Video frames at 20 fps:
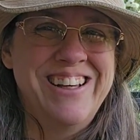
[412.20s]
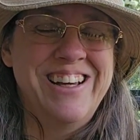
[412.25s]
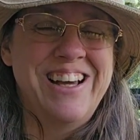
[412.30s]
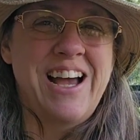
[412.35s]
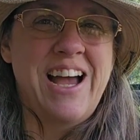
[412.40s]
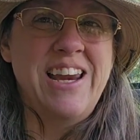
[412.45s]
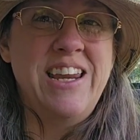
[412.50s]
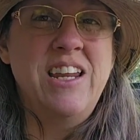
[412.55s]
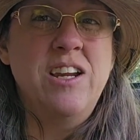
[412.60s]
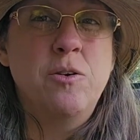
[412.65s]

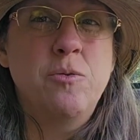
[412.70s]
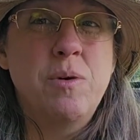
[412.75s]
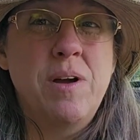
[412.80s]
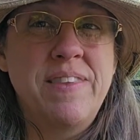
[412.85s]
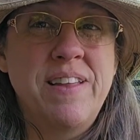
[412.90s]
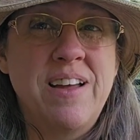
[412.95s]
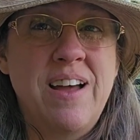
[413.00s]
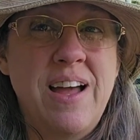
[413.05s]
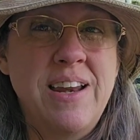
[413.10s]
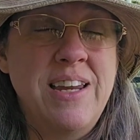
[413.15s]
I need to
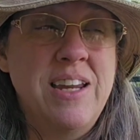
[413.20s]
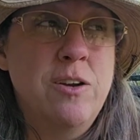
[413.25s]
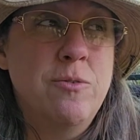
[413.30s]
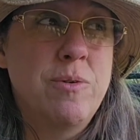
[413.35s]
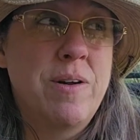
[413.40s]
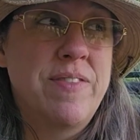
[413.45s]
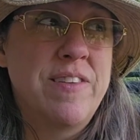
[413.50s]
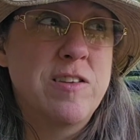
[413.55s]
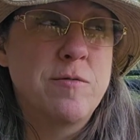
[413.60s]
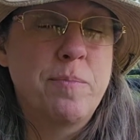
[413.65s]
run
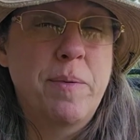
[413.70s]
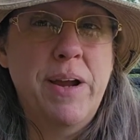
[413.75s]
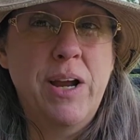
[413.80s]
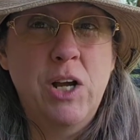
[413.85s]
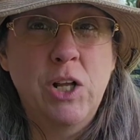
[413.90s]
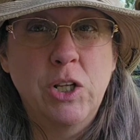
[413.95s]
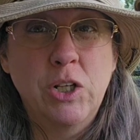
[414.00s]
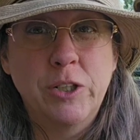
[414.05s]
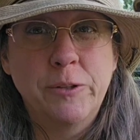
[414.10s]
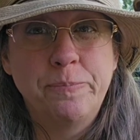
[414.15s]
the
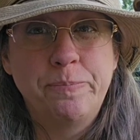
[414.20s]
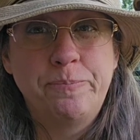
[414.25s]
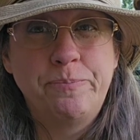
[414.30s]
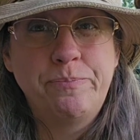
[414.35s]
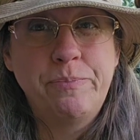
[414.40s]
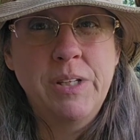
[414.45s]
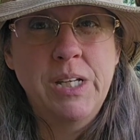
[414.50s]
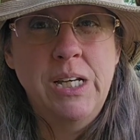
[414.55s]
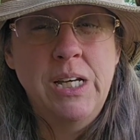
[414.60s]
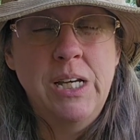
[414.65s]
sprinkler.
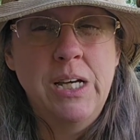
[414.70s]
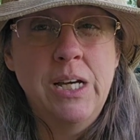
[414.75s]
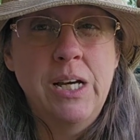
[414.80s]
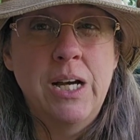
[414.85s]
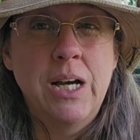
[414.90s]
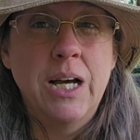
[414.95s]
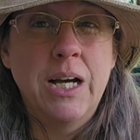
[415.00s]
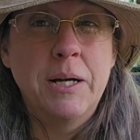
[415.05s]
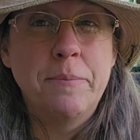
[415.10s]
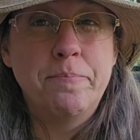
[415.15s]

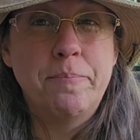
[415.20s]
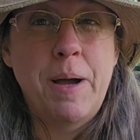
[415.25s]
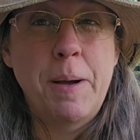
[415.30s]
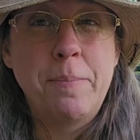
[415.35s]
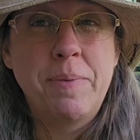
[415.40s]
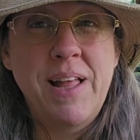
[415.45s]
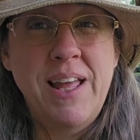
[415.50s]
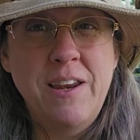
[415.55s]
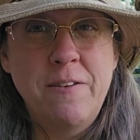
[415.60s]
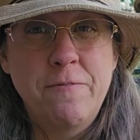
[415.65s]
I
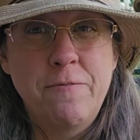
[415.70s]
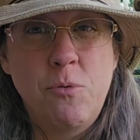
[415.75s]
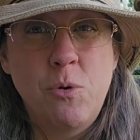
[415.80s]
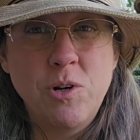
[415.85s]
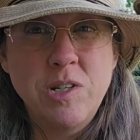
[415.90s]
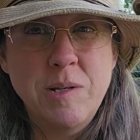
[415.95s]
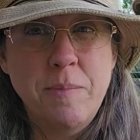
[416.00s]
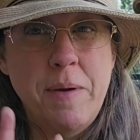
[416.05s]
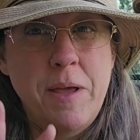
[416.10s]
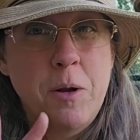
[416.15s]
planted
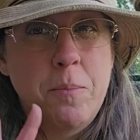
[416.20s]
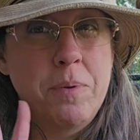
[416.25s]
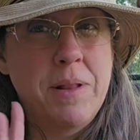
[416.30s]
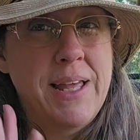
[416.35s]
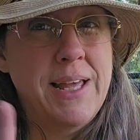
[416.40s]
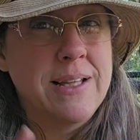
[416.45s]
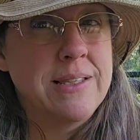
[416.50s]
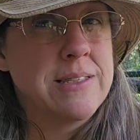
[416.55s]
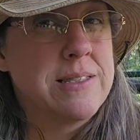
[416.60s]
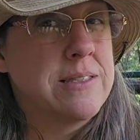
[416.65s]
4 tomato
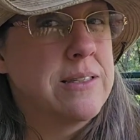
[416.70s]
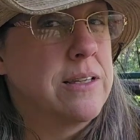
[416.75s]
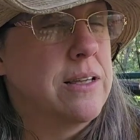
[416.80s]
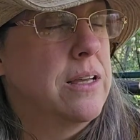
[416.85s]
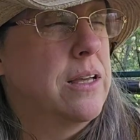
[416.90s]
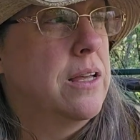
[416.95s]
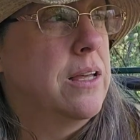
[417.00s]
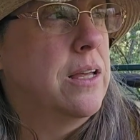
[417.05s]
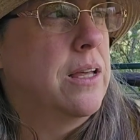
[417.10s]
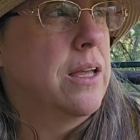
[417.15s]
plants,
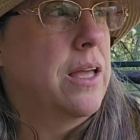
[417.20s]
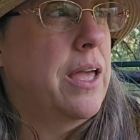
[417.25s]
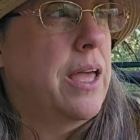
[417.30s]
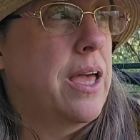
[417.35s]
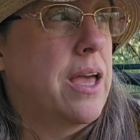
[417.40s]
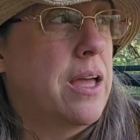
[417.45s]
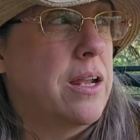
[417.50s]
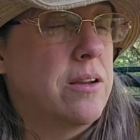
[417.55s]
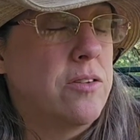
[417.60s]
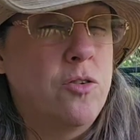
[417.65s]

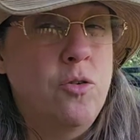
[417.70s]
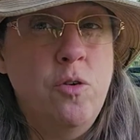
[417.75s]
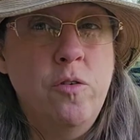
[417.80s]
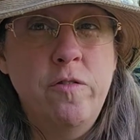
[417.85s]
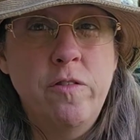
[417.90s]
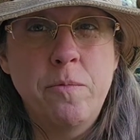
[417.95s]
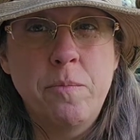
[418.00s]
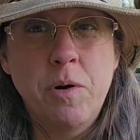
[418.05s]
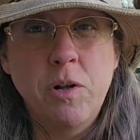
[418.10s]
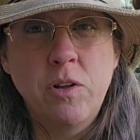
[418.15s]
and 2
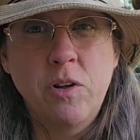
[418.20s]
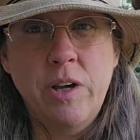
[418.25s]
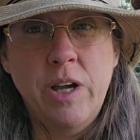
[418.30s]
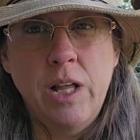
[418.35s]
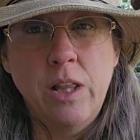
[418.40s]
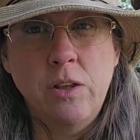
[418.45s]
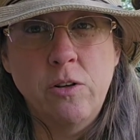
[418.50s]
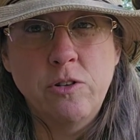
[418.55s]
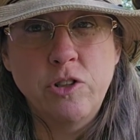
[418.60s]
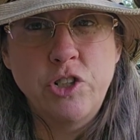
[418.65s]
of them are
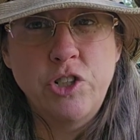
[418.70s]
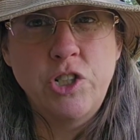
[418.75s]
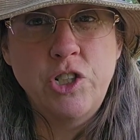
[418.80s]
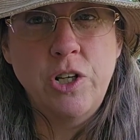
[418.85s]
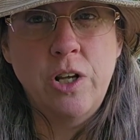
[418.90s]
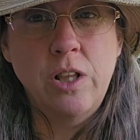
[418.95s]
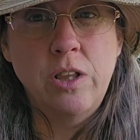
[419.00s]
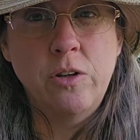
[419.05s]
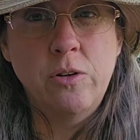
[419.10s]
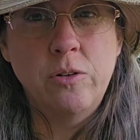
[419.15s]
looking a
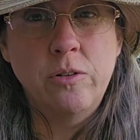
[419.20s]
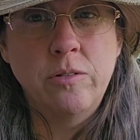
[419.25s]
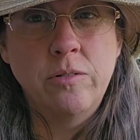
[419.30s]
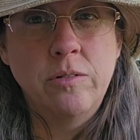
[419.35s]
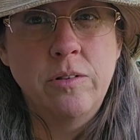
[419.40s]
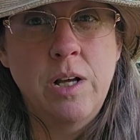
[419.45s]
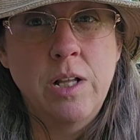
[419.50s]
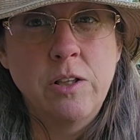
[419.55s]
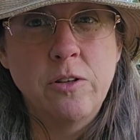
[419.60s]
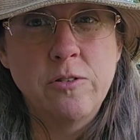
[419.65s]

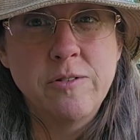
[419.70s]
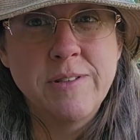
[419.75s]
little